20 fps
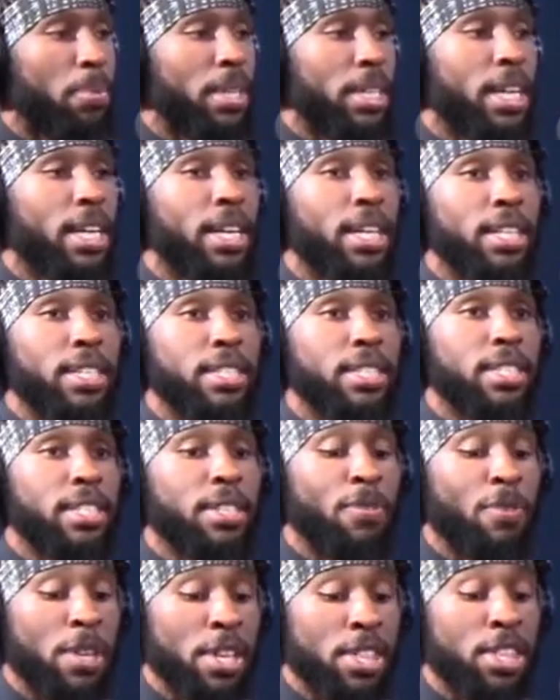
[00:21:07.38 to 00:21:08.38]
Because
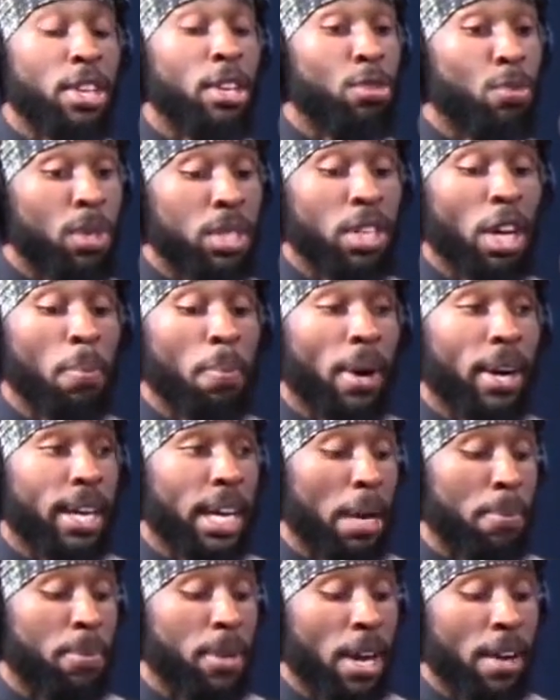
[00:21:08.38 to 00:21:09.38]
when you talk about
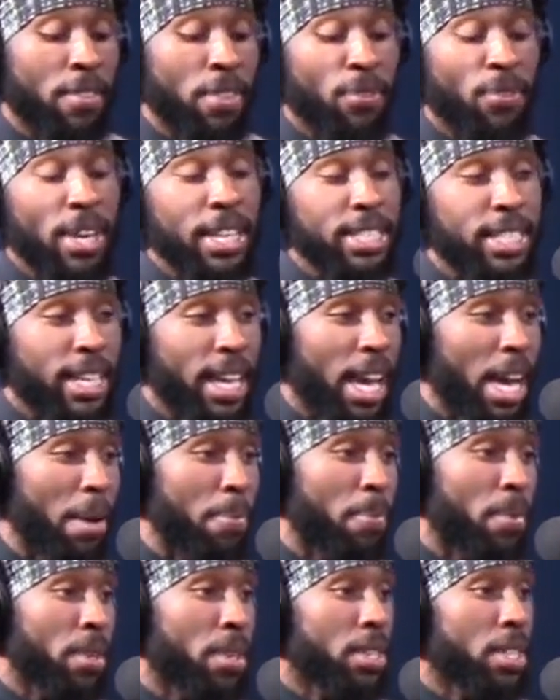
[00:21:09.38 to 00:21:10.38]
gap, you have the race gap,
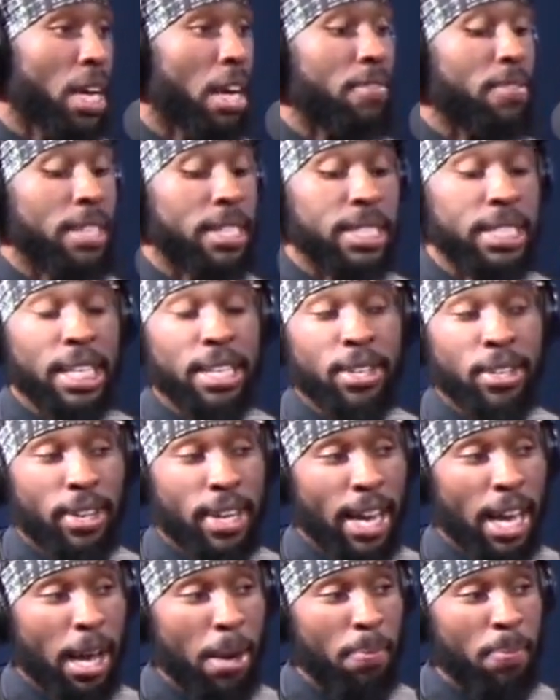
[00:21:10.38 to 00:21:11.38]
you have the gender
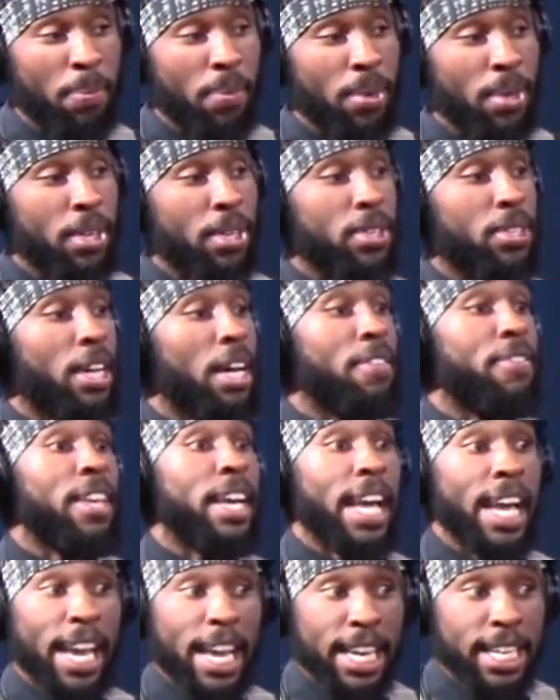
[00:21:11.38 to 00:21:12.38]
gap, you have the
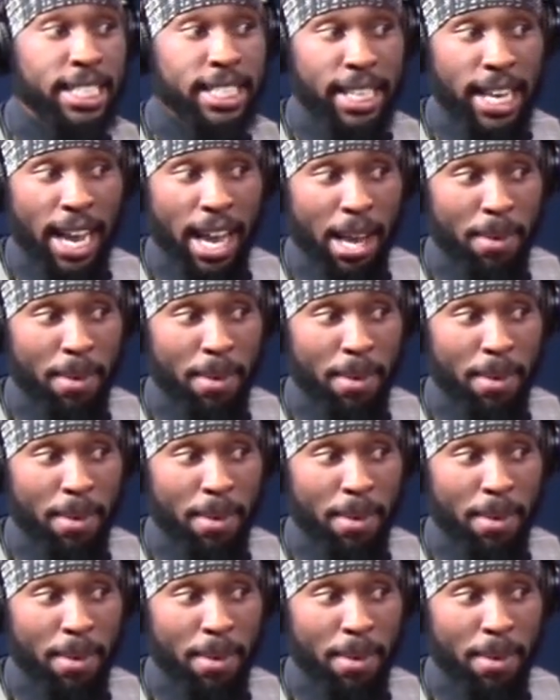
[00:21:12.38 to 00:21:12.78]
age gap,